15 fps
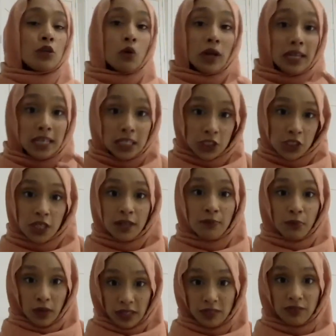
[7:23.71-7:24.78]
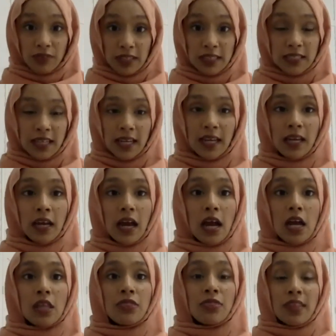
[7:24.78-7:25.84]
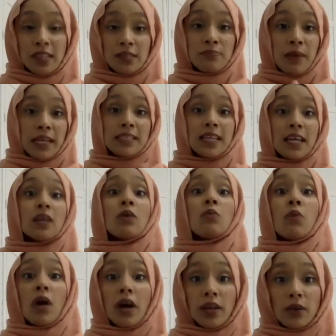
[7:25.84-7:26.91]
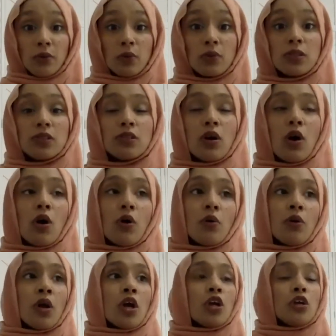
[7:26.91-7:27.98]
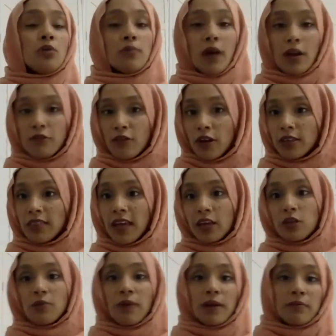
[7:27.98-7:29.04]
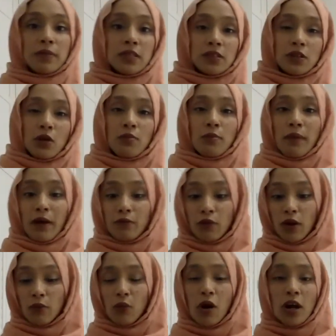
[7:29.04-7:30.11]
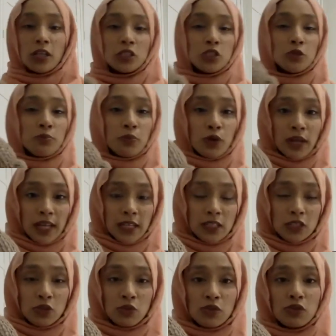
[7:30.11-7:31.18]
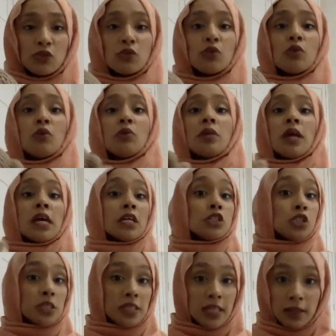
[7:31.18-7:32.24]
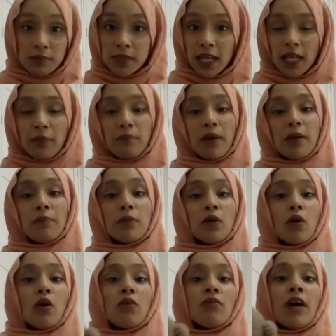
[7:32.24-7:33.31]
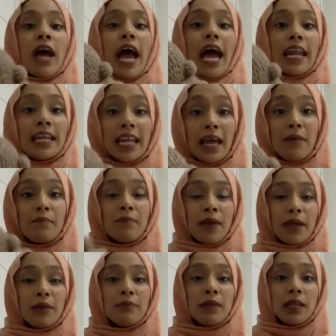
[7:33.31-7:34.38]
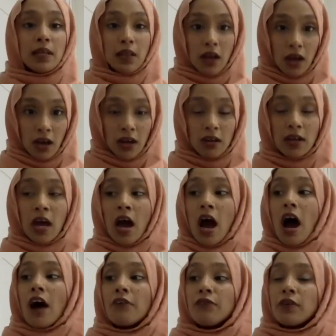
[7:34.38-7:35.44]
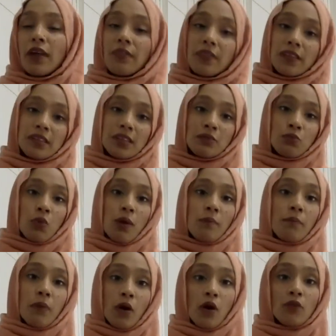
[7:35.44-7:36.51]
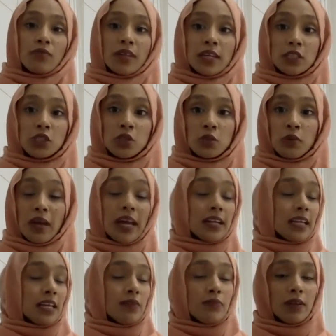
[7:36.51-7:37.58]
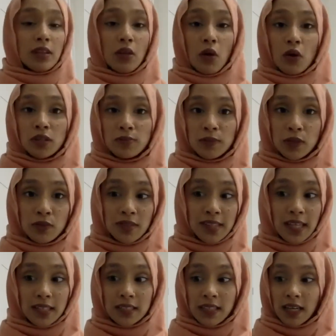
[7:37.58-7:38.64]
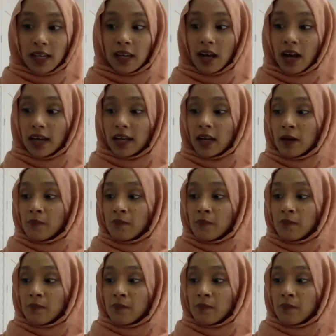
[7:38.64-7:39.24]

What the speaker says: When you're initially breastfeeding, this may take a while. So you might find that your baby doesn't open mouth quite wide, you put it in too soon. Just keep taking baby off and let baby learn. I feel like this is one part of the issue. And even in the hospital setting, like